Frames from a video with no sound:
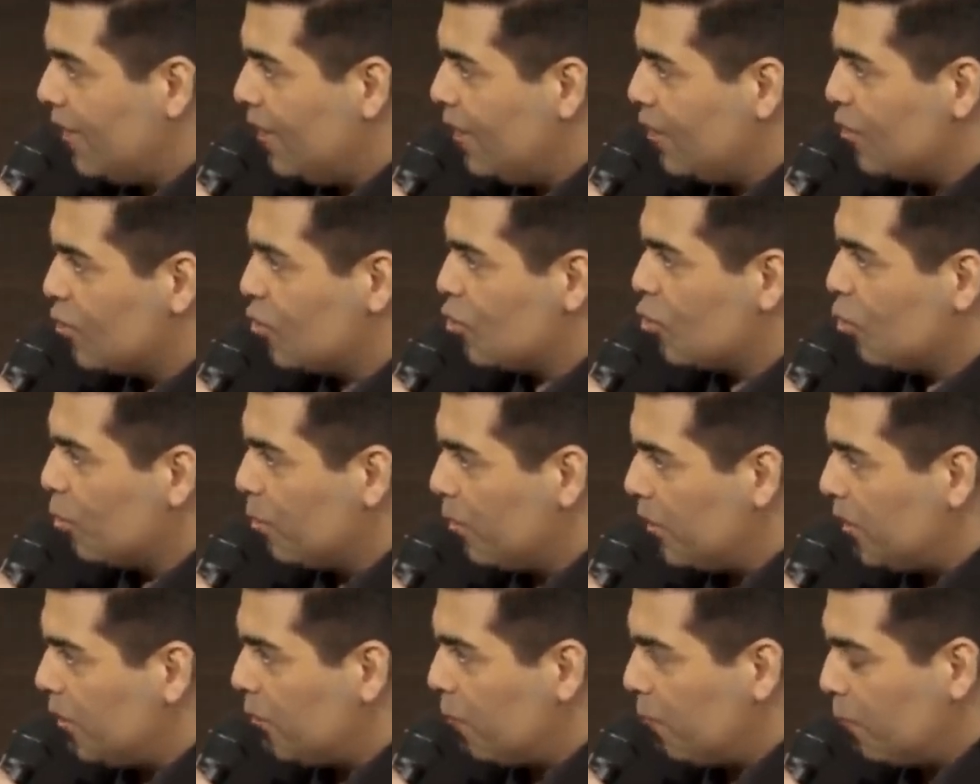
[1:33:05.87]
so
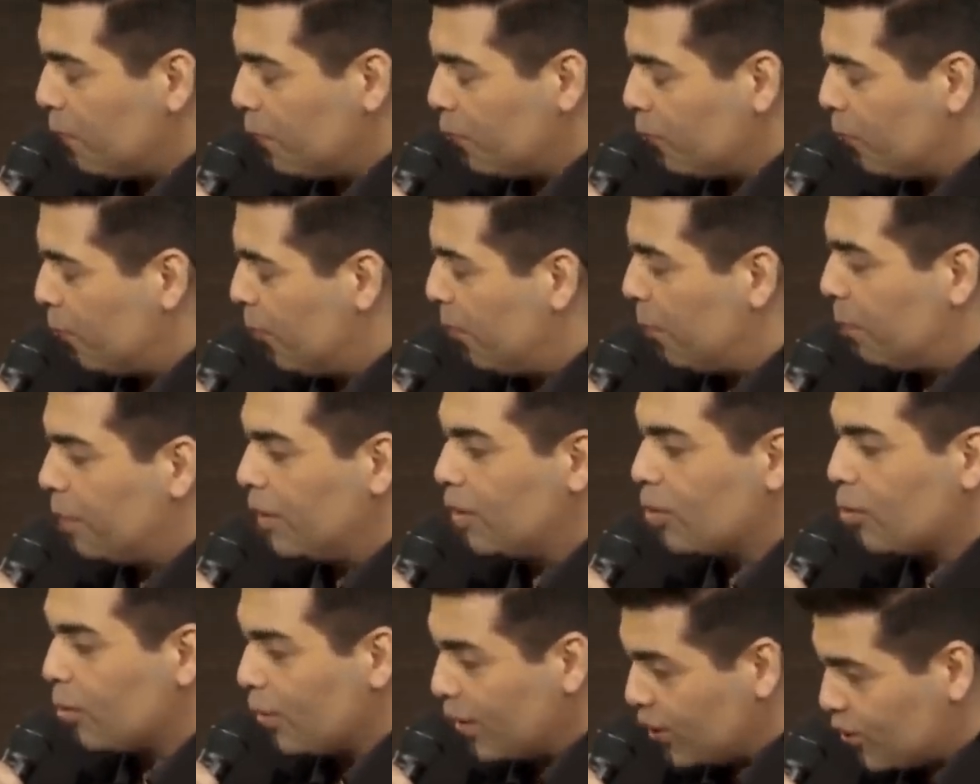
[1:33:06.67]
many people
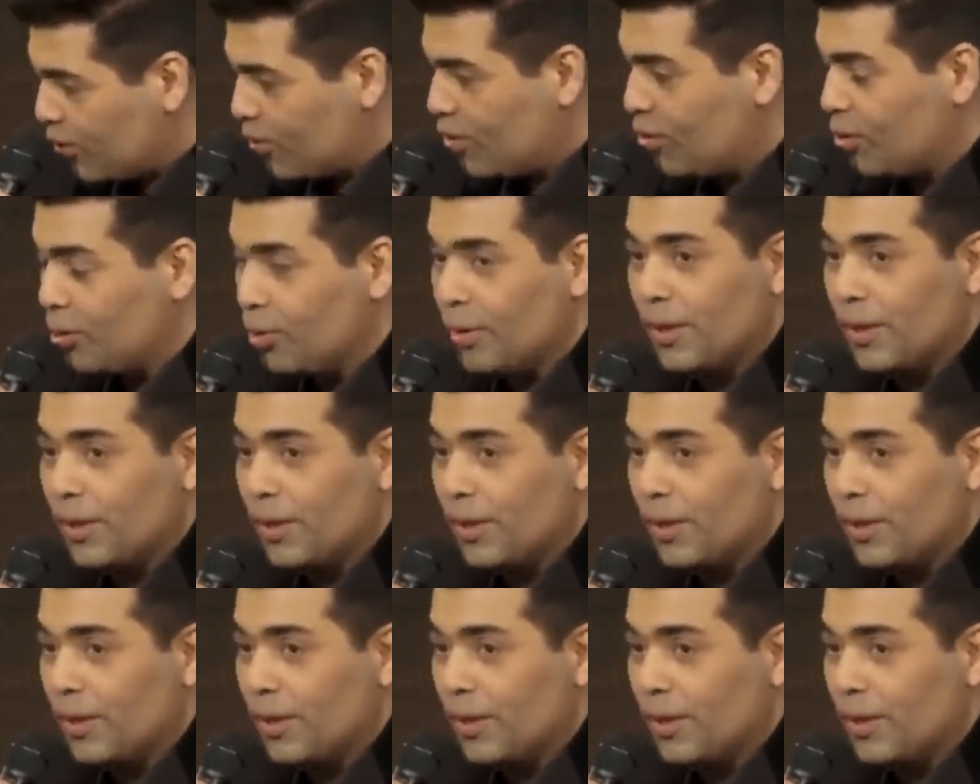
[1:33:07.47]
question you,